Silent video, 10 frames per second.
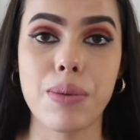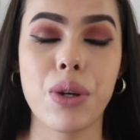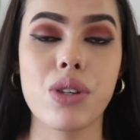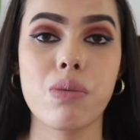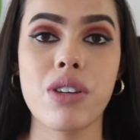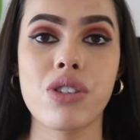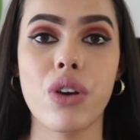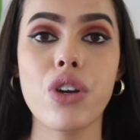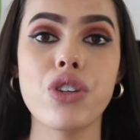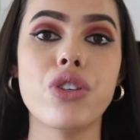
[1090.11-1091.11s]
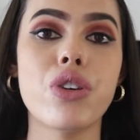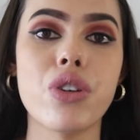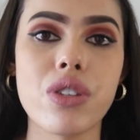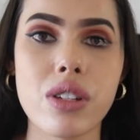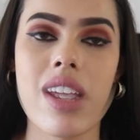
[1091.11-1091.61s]
because we're so
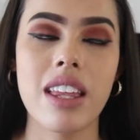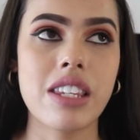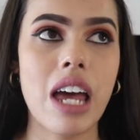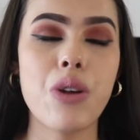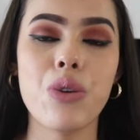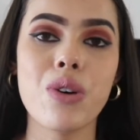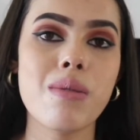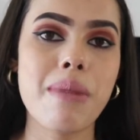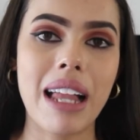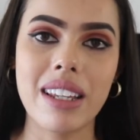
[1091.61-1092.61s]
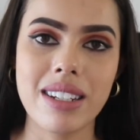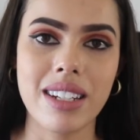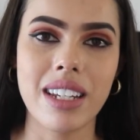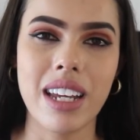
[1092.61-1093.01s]
used, it's our normality